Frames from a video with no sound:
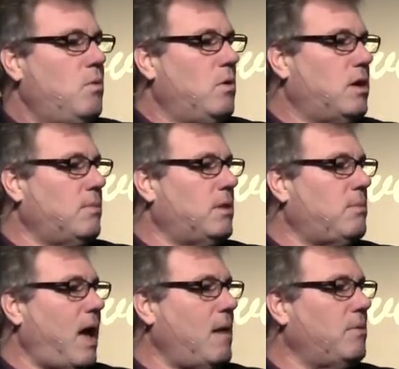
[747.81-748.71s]
We'll come to the
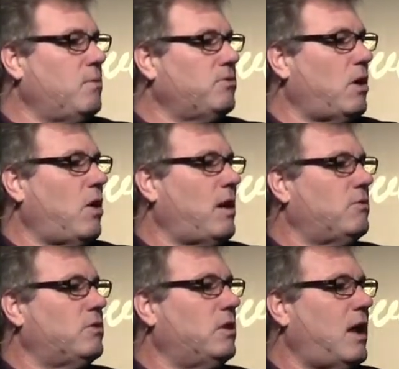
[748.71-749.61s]
Bible and we'll say, oh, that
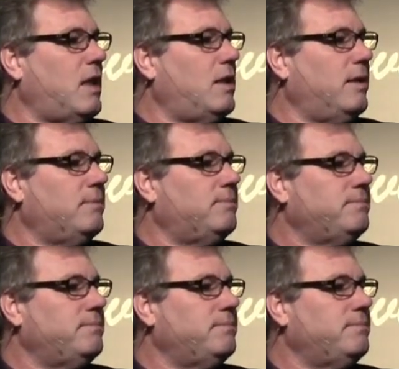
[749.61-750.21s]
was a good idea.